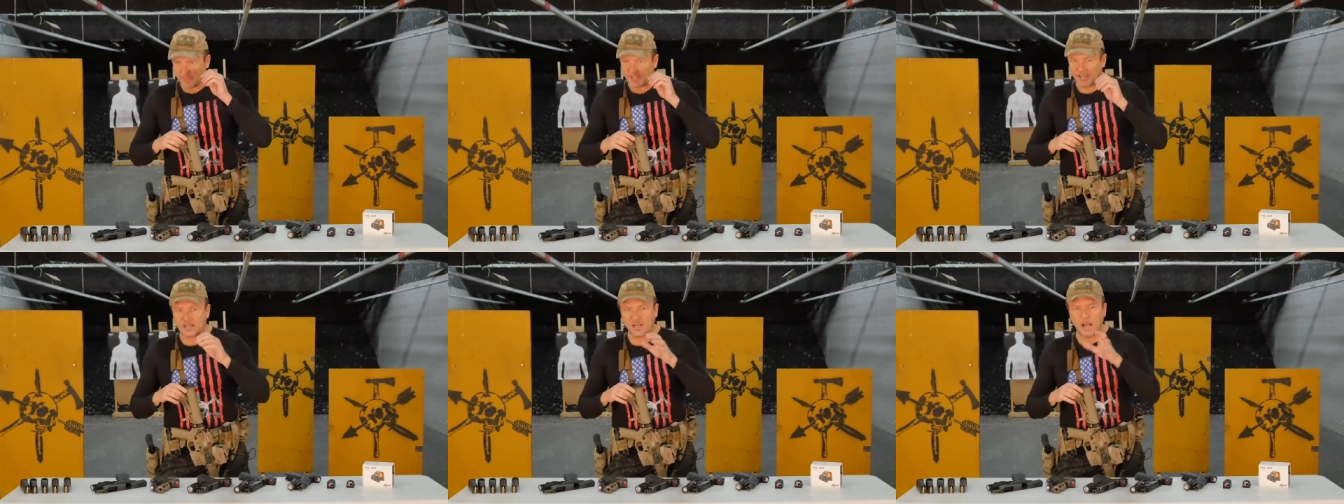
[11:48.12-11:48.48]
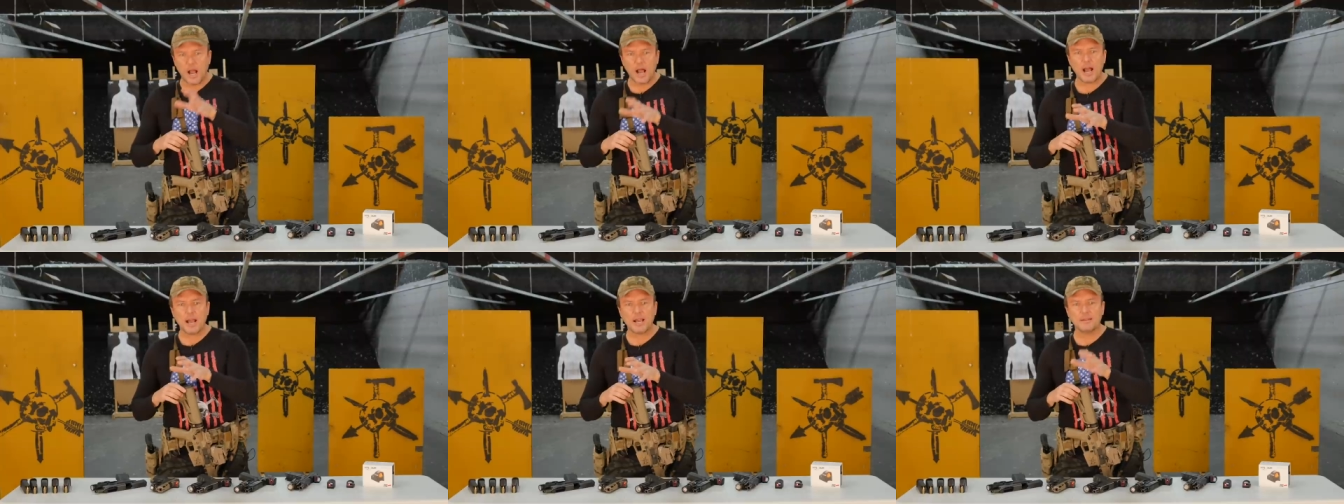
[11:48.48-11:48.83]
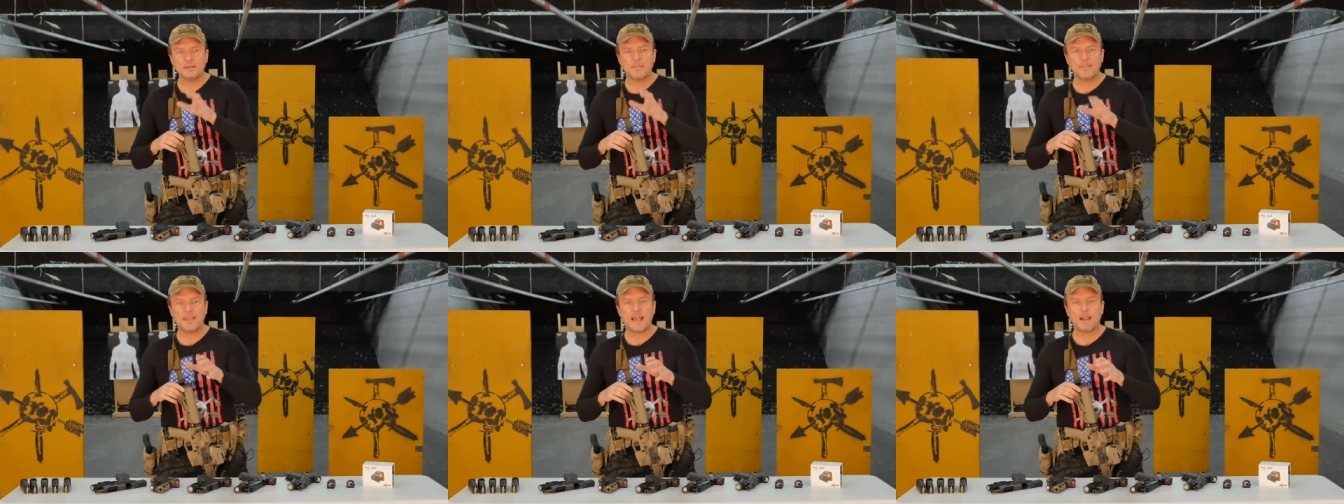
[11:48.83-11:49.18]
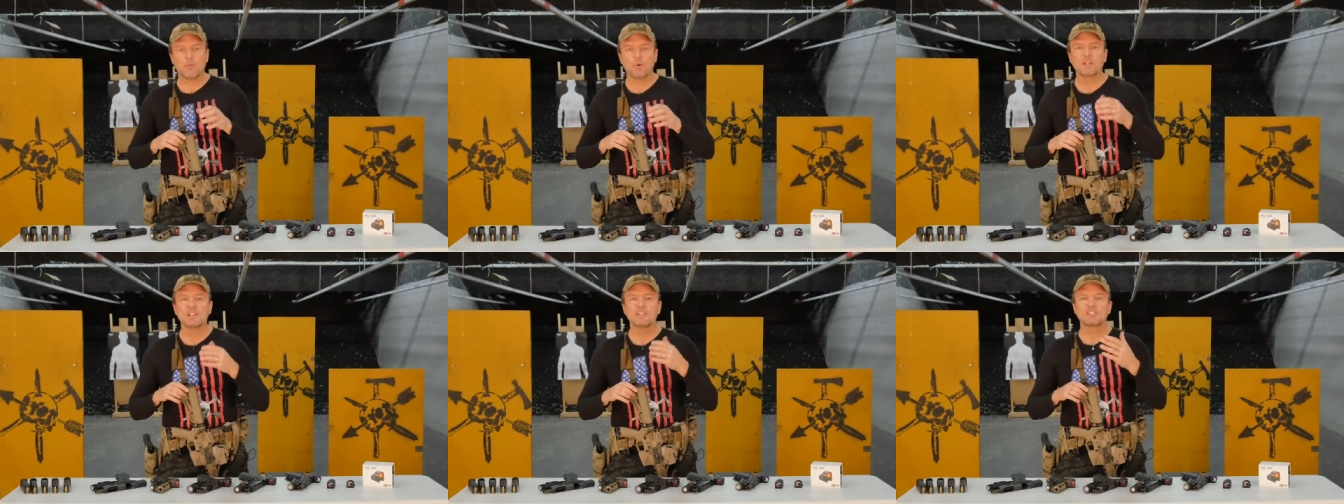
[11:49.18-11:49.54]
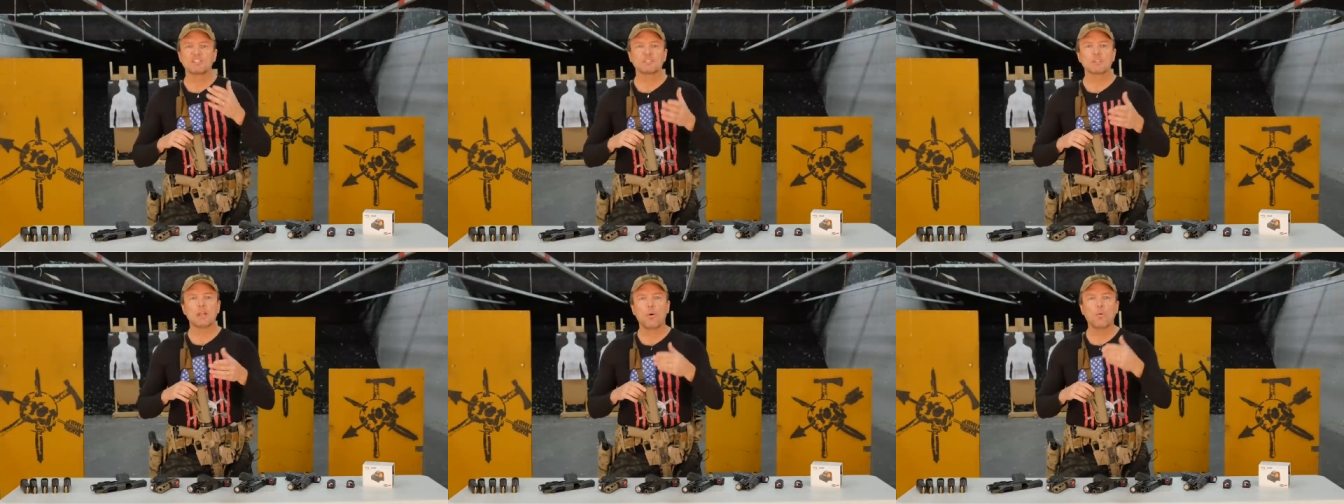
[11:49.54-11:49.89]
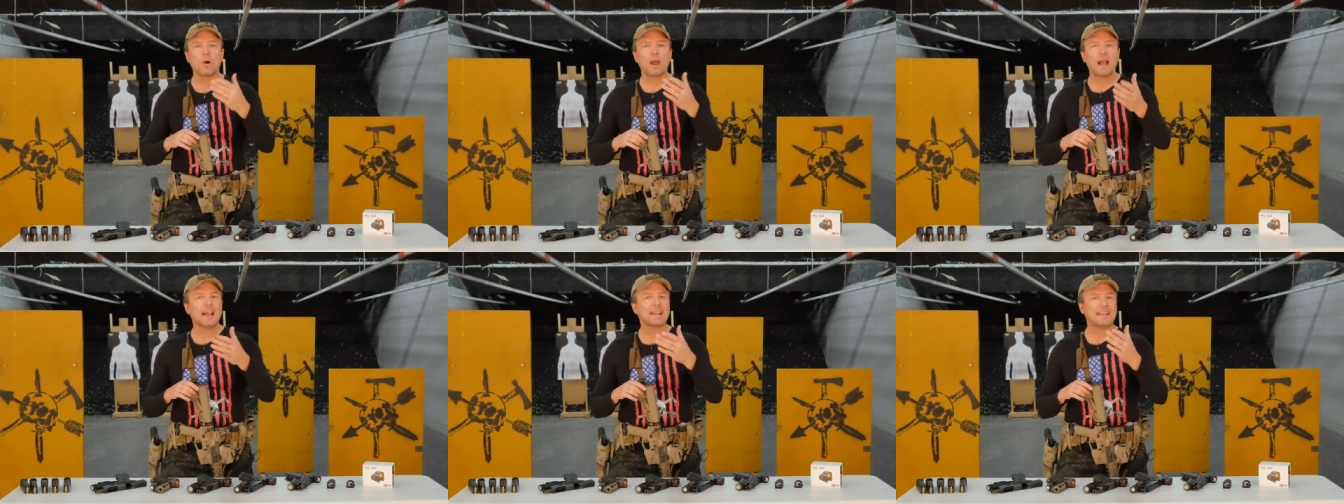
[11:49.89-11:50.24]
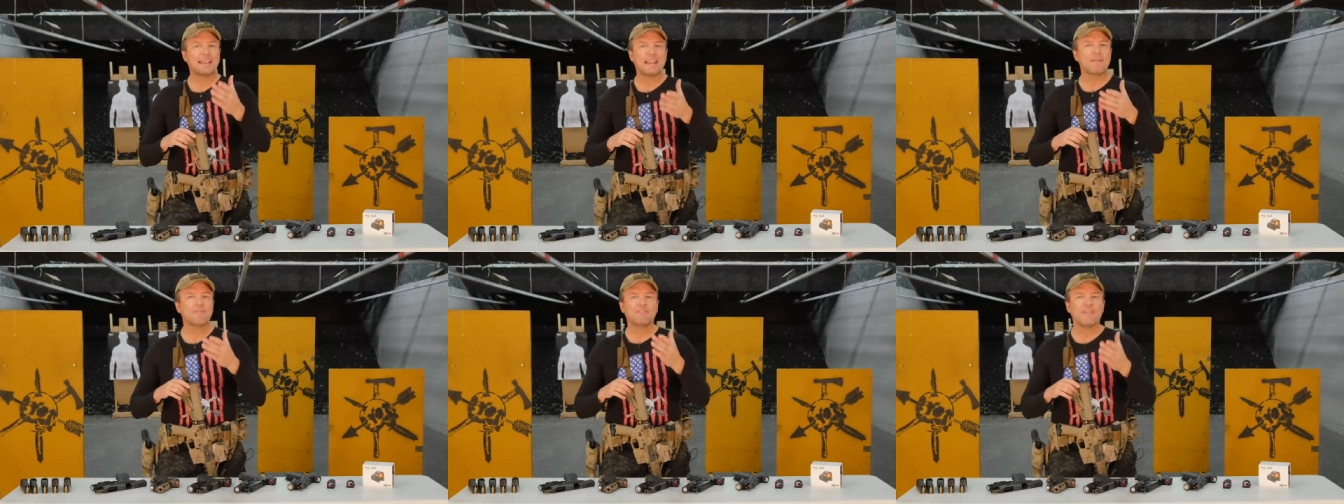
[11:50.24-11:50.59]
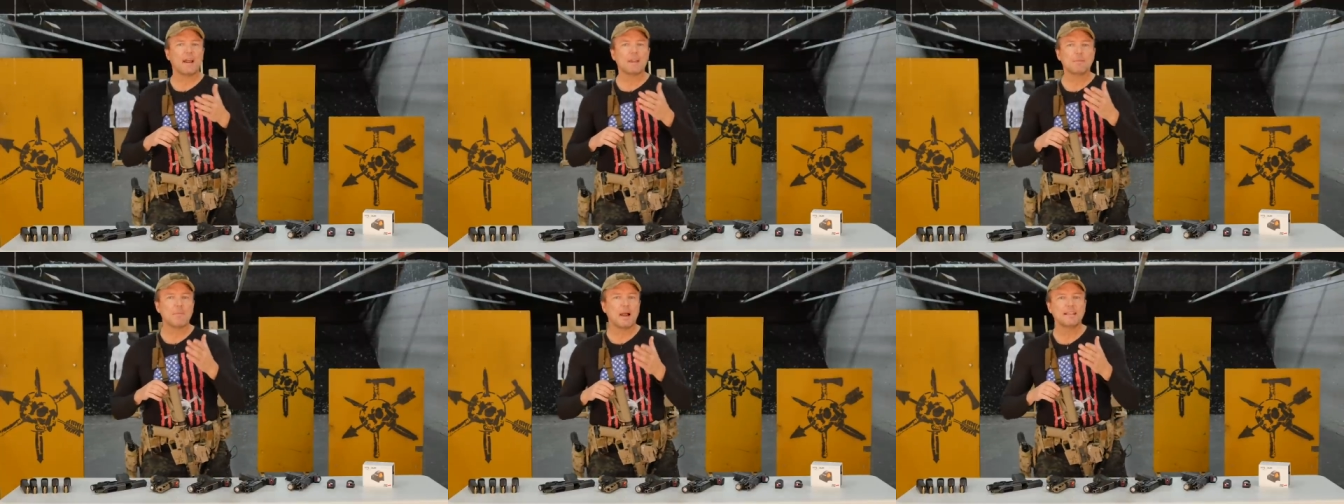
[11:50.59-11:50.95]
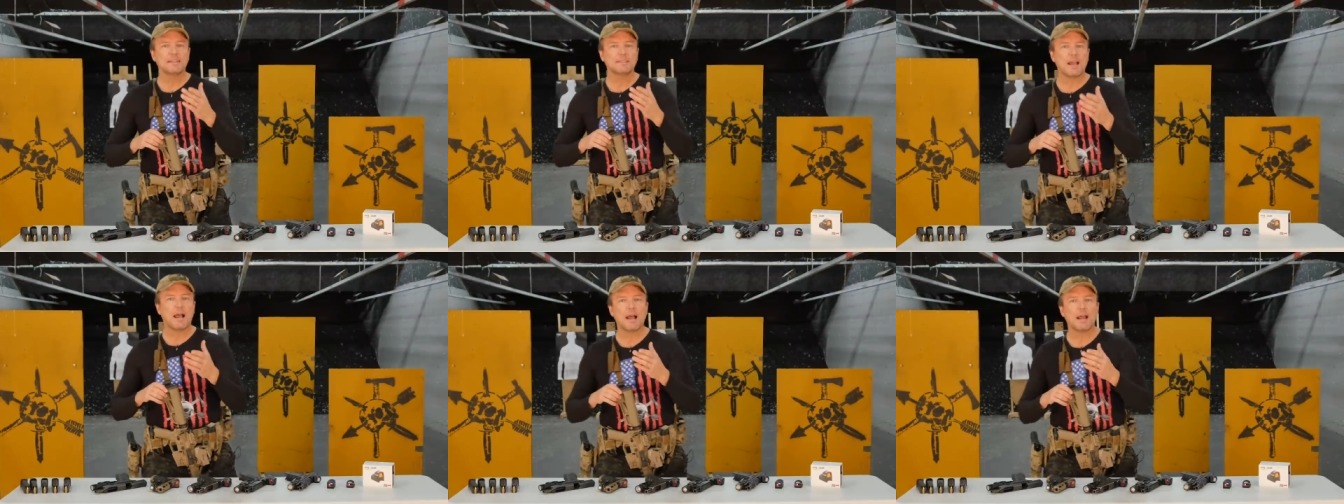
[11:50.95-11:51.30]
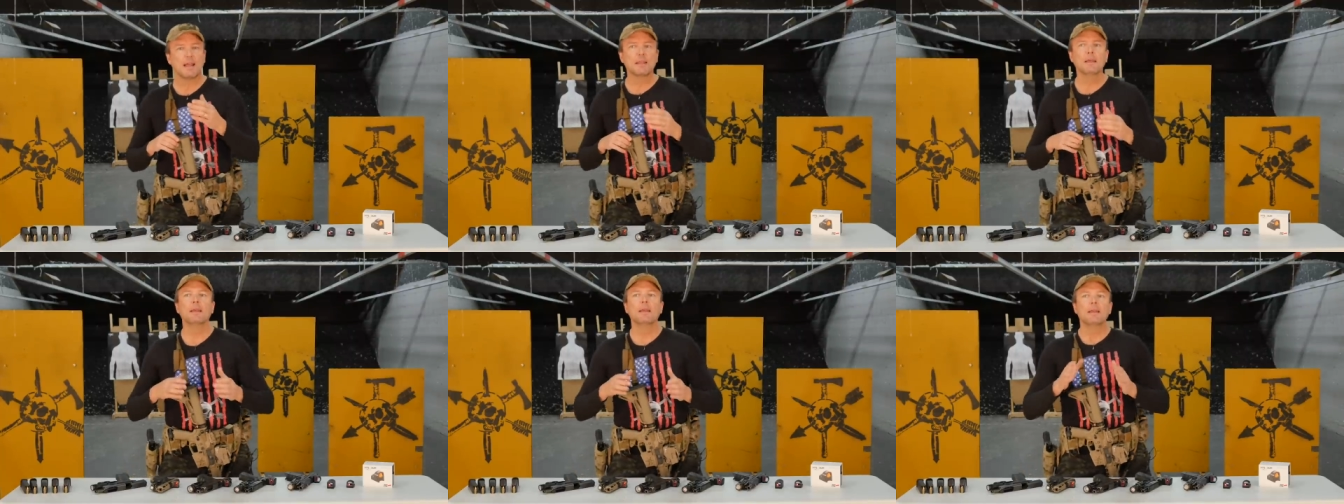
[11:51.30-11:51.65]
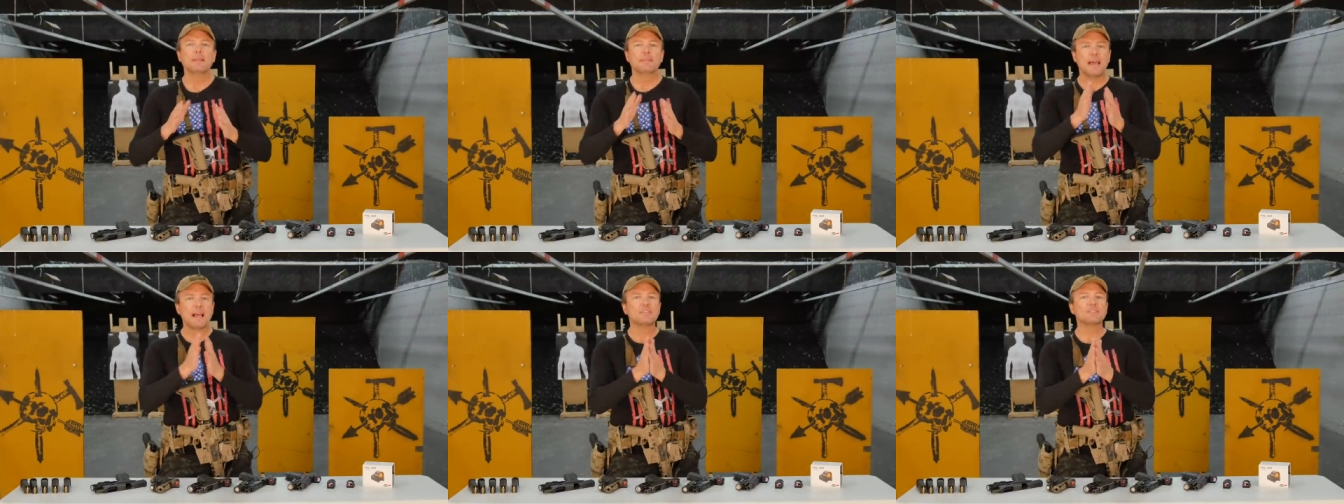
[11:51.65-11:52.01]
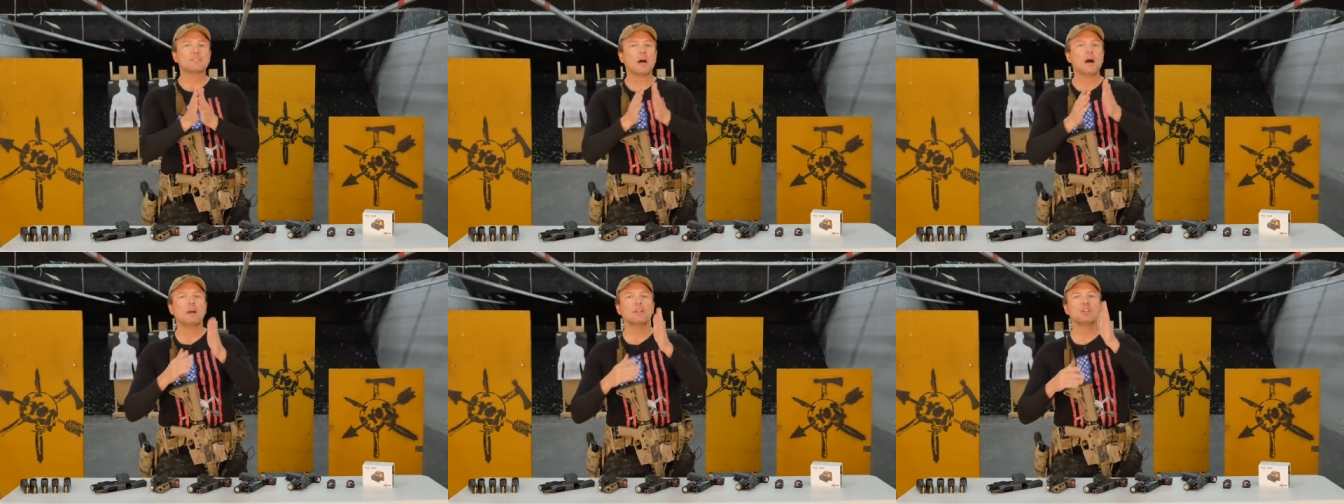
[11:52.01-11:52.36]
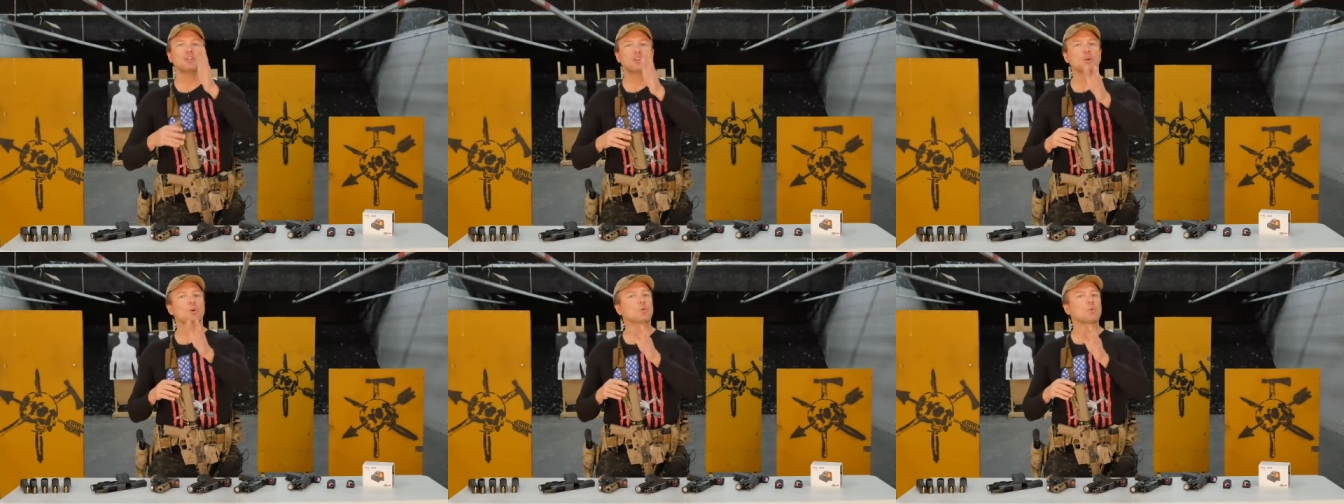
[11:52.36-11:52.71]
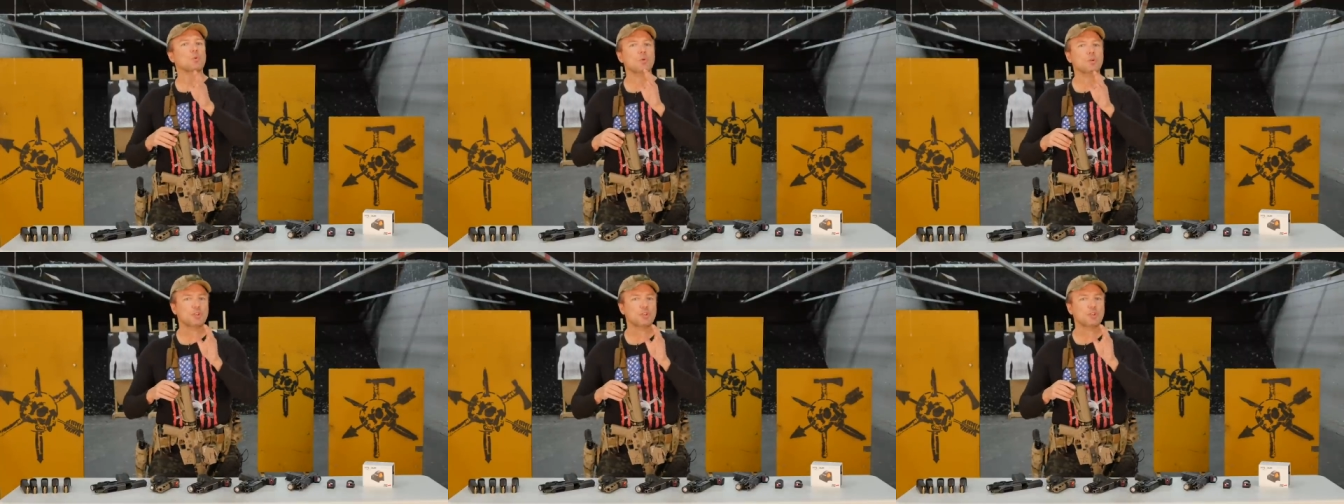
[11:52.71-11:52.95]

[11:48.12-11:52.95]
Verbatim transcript: The con that, well, it's slower, I can't find my dot, that's on you.